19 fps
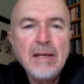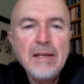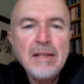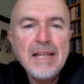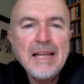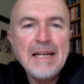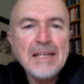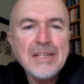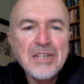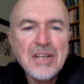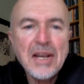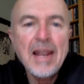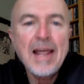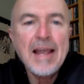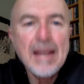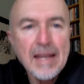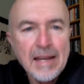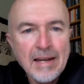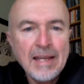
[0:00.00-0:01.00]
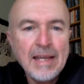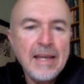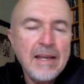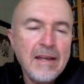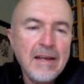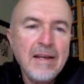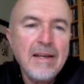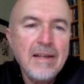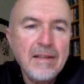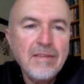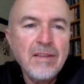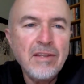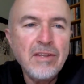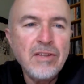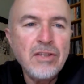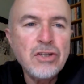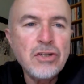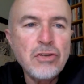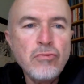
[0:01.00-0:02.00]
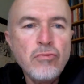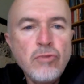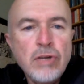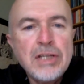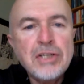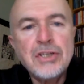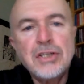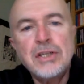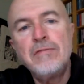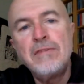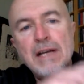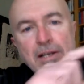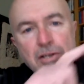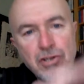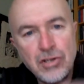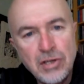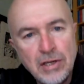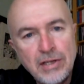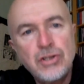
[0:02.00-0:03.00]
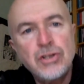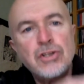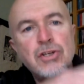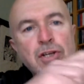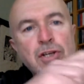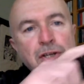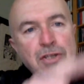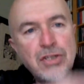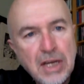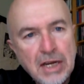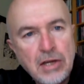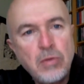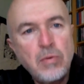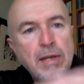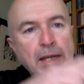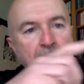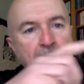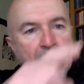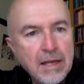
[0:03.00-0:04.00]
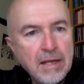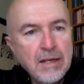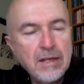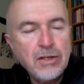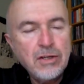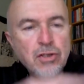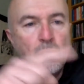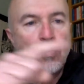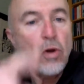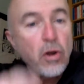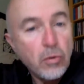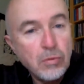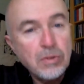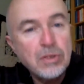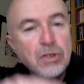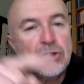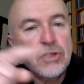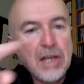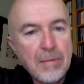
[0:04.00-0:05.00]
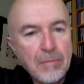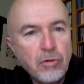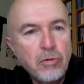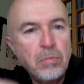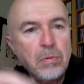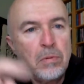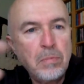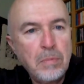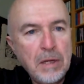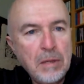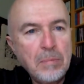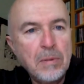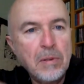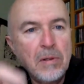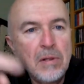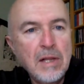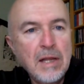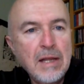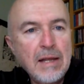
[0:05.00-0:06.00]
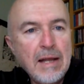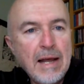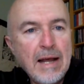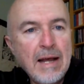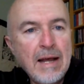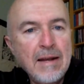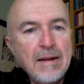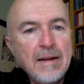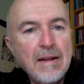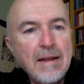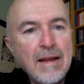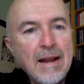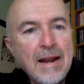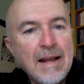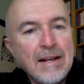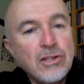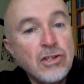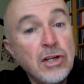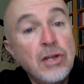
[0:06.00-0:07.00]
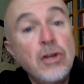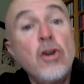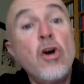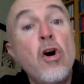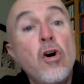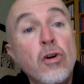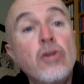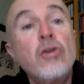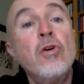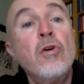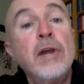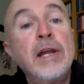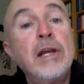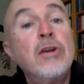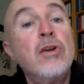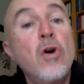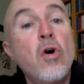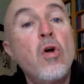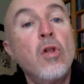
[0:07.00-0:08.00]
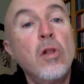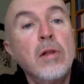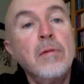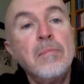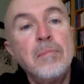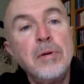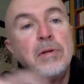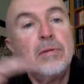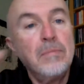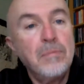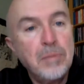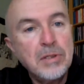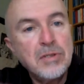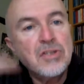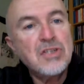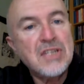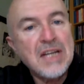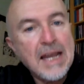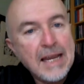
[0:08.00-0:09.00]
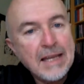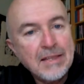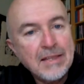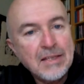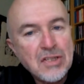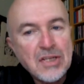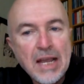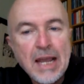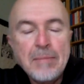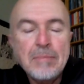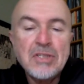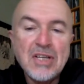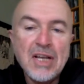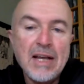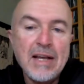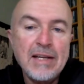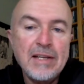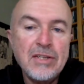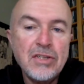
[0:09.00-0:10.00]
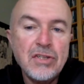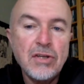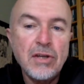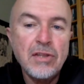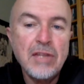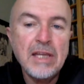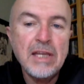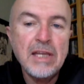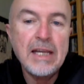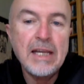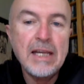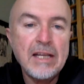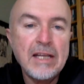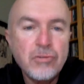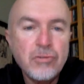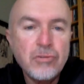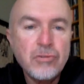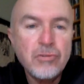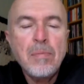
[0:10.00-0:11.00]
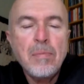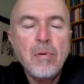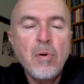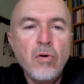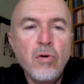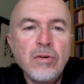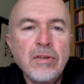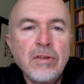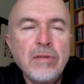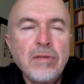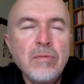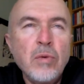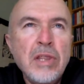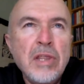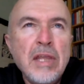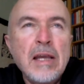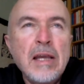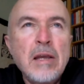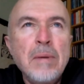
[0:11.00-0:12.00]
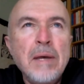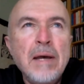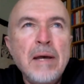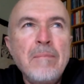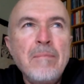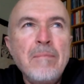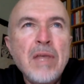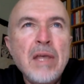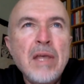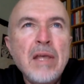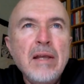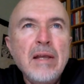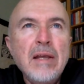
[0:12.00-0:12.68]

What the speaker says: then it's likely that there's a risk of actually just continuing to work with the same group of people and actually not growing at all, but staying the same size. So I think it's really important that we think about